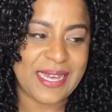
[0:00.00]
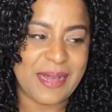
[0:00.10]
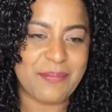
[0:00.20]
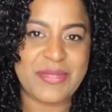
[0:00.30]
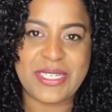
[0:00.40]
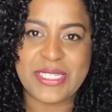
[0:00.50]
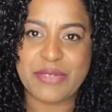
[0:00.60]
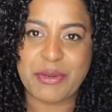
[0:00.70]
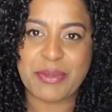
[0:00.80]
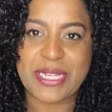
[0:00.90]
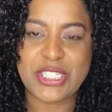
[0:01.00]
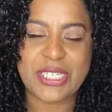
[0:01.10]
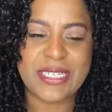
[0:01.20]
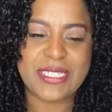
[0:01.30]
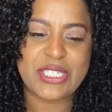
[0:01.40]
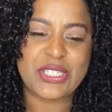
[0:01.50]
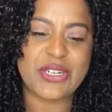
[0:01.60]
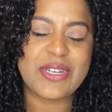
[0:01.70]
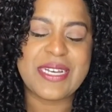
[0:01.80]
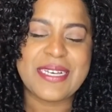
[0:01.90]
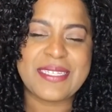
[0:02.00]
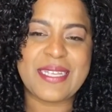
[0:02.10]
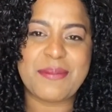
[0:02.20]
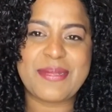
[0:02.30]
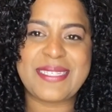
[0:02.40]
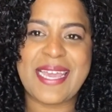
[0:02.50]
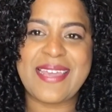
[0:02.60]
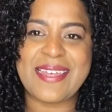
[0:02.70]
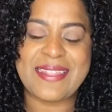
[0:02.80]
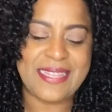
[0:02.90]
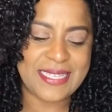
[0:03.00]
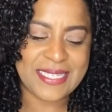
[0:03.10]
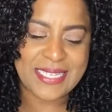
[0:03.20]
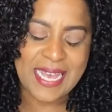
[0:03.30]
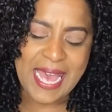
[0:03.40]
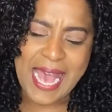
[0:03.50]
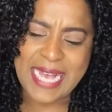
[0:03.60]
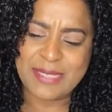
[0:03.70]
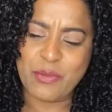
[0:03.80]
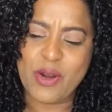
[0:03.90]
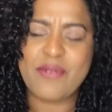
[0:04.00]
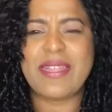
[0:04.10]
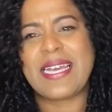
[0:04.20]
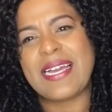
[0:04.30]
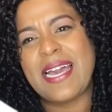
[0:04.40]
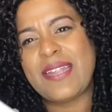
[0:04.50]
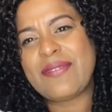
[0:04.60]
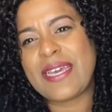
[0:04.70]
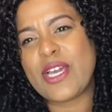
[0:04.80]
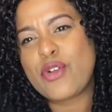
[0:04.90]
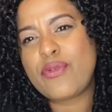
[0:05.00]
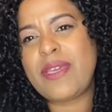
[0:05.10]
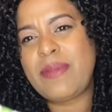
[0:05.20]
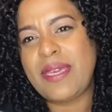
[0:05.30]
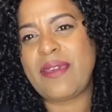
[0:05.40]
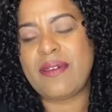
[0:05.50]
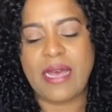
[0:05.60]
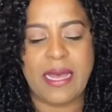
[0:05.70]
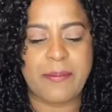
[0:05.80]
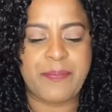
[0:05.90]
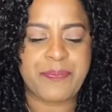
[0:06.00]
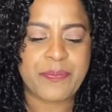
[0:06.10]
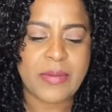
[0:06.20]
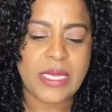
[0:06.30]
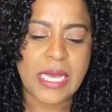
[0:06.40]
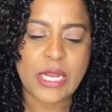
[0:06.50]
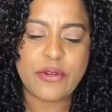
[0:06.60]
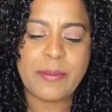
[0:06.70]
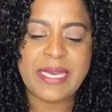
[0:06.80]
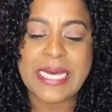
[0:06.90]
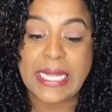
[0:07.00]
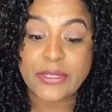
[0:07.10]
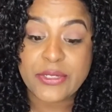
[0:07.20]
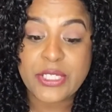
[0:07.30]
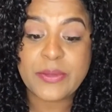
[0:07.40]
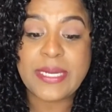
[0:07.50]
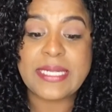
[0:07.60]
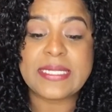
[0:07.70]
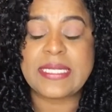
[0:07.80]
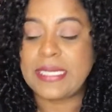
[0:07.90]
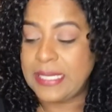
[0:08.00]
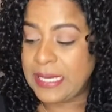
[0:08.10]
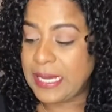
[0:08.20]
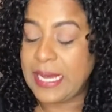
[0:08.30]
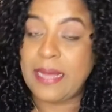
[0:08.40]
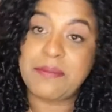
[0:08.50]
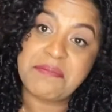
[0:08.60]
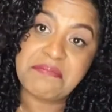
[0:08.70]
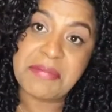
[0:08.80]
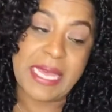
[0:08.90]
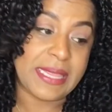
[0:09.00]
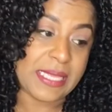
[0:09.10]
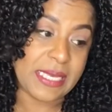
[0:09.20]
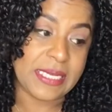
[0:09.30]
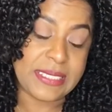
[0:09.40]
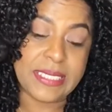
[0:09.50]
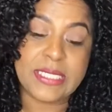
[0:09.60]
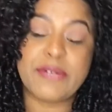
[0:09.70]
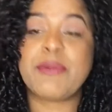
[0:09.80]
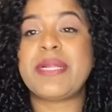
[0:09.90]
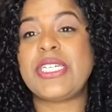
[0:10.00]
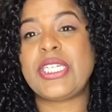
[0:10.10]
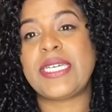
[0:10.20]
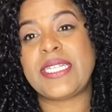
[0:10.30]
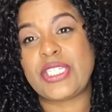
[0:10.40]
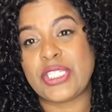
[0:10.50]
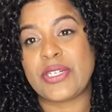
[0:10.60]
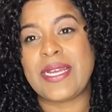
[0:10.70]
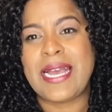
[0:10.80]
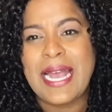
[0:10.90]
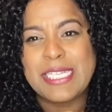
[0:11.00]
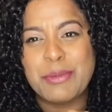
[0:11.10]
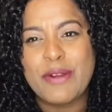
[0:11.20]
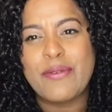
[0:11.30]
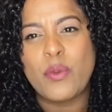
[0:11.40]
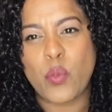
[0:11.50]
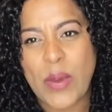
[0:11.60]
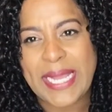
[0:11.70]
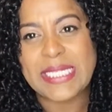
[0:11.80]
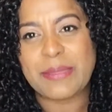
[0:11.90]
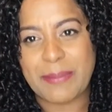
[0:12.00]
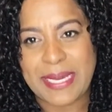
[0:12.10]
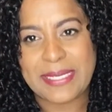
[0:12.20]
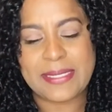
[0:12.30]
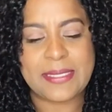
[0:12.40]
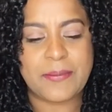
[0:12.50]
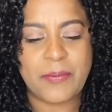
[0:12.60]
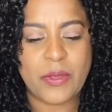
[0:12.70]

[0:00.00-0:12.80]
TLC replenishing conditioner. Some say that this has more of like a kind of like a creamy color to it, and the TLC replenishing conditioner has more of a white base.